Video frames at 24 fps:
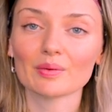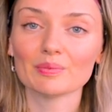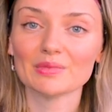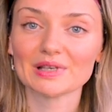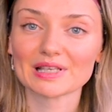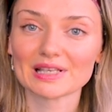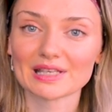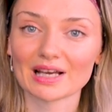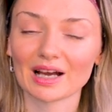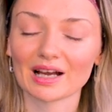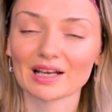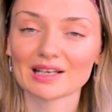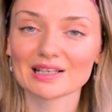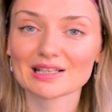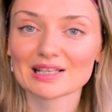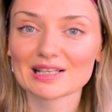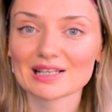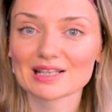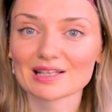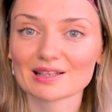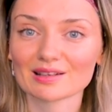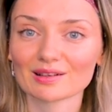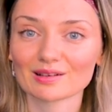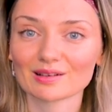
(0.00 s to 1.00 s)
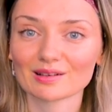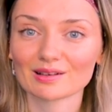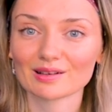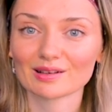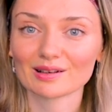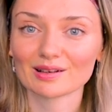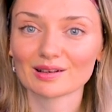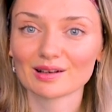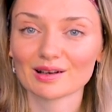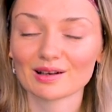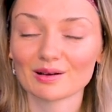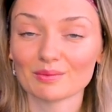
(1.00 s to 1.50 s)
besides,
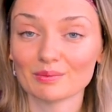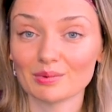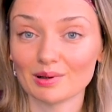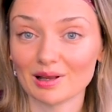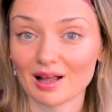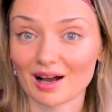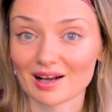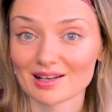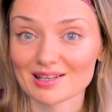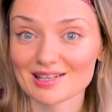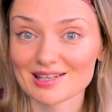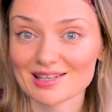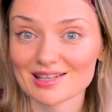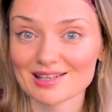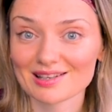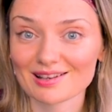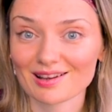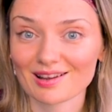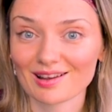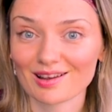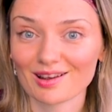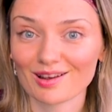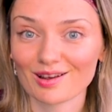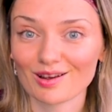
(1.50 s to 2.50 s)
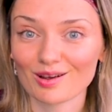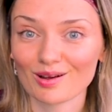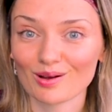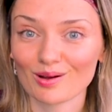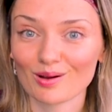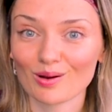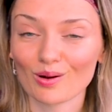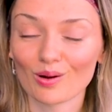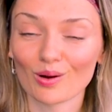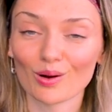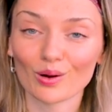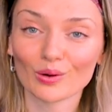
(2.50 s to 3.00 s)
plus,
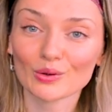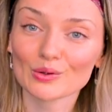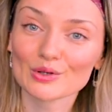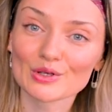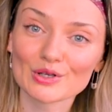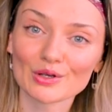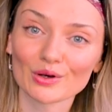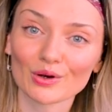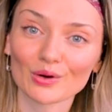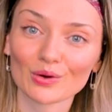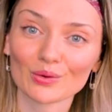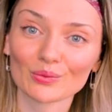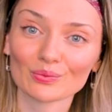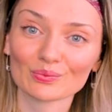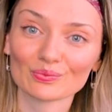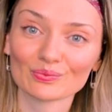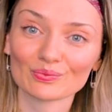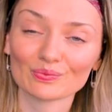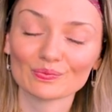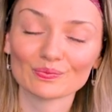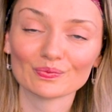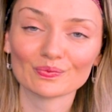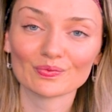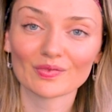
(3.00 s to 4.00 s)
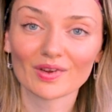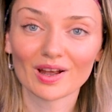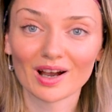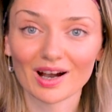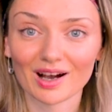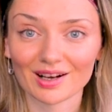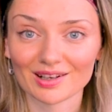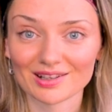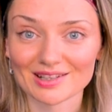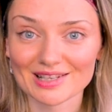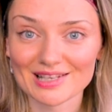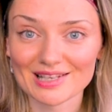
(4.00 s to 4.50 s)
also,
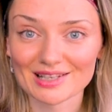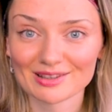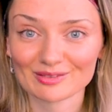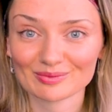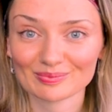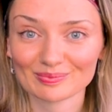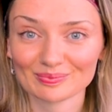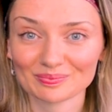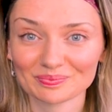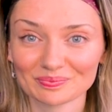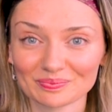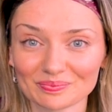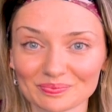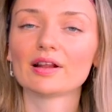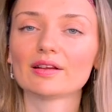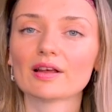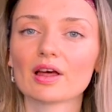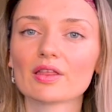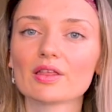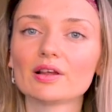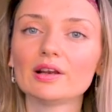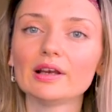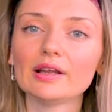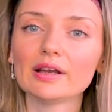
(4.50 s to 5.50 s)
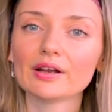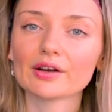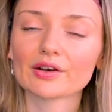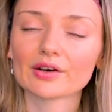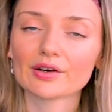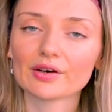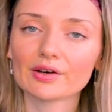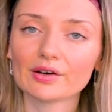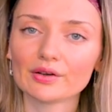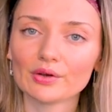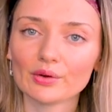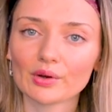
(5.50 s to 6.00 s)
and. Another
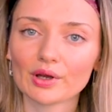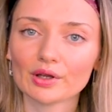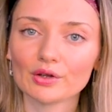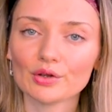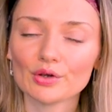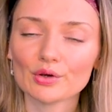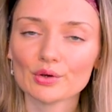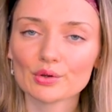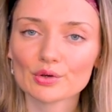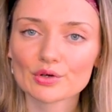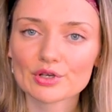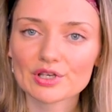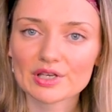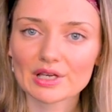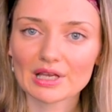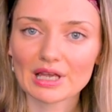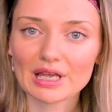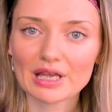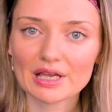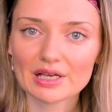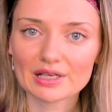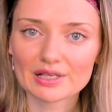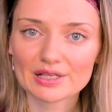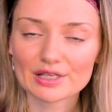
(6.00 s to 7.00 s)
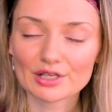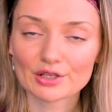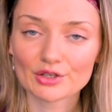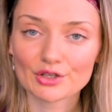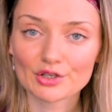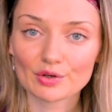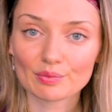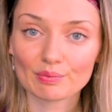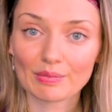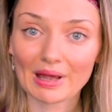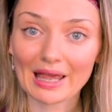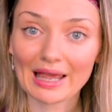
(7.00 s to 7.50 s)
linker you can use is
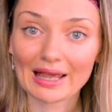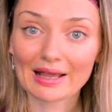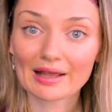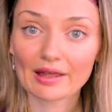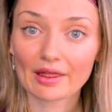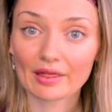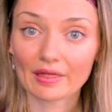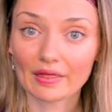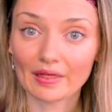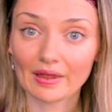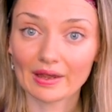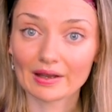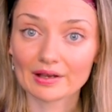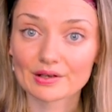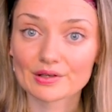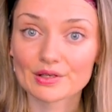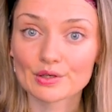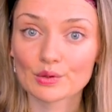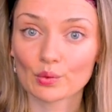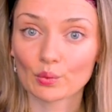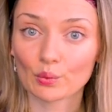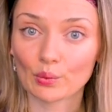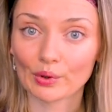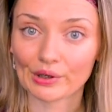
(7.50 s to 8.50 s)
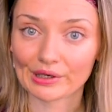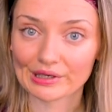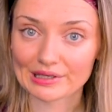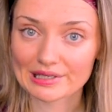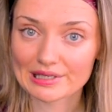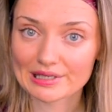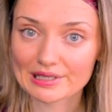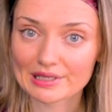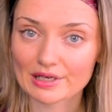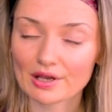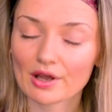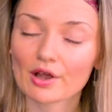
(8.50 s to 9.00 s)
to make things
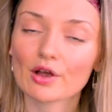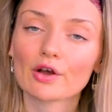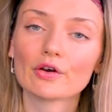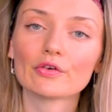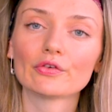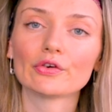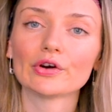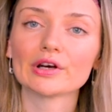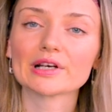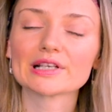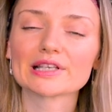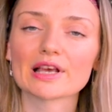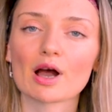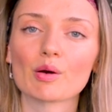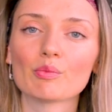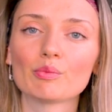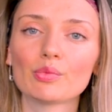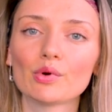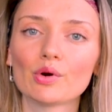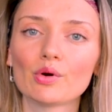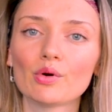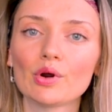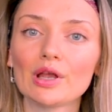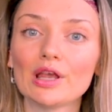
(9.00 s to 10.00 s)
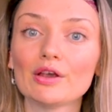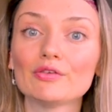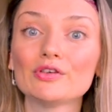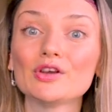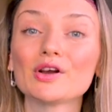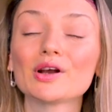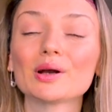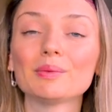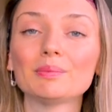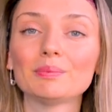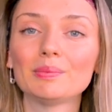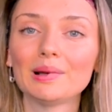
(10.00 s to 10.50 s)
worse. For example, if
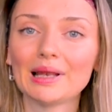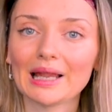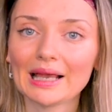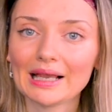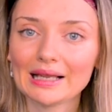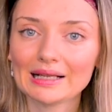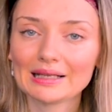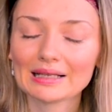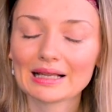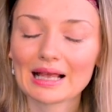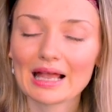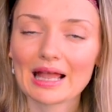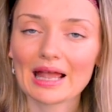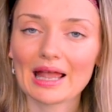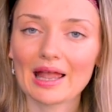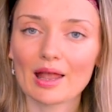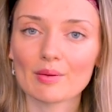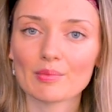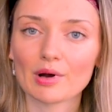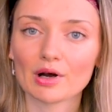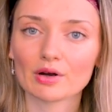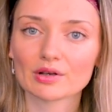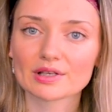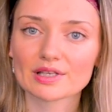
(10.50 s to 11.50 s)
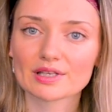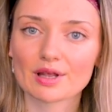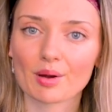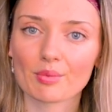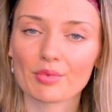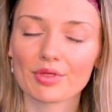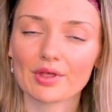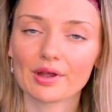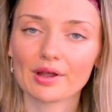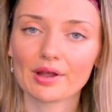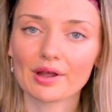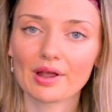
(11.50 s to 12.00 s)
you complain about
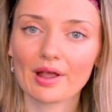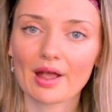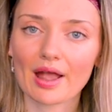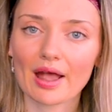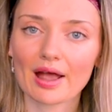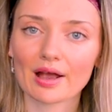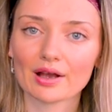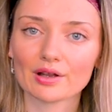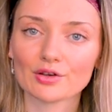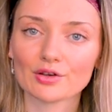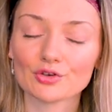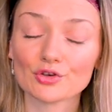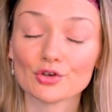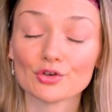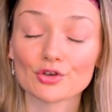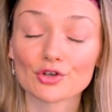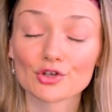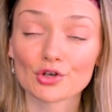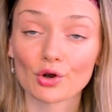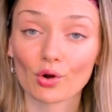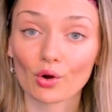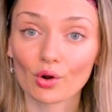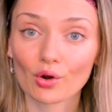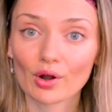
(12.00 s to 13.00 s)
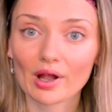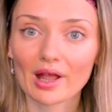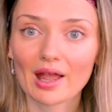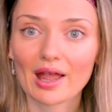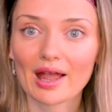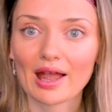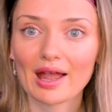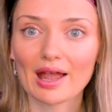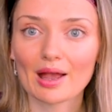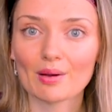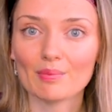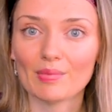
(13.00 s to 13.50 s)
something and you talk
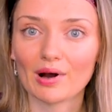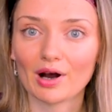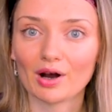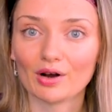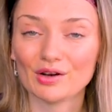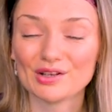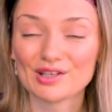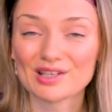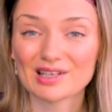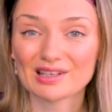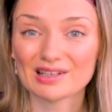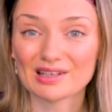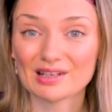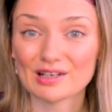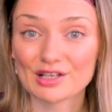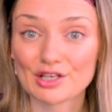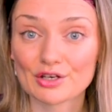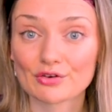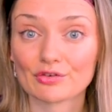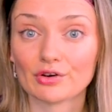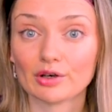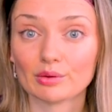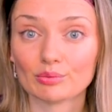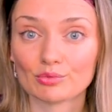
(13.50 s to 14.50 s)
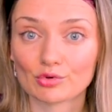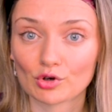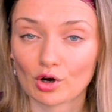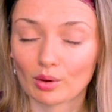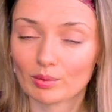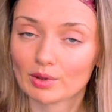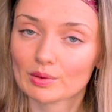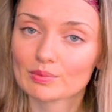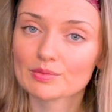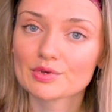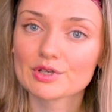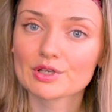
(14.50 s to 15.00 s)
about different
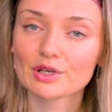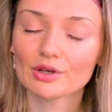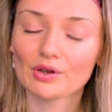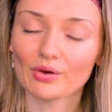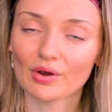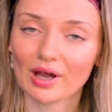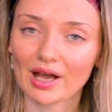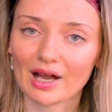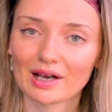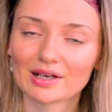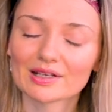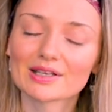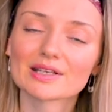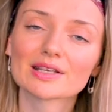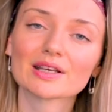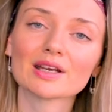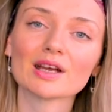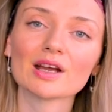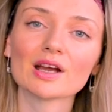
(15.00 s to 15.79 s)
problems you had,